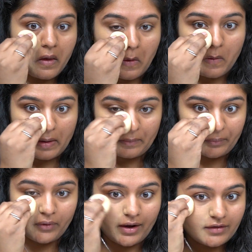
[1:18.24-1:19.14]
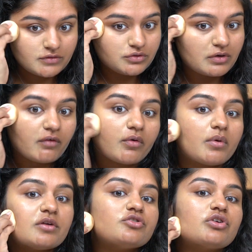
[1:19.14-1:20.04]
You want to press, you never
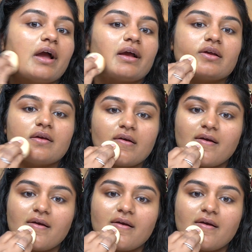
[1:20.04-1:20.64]
want to drag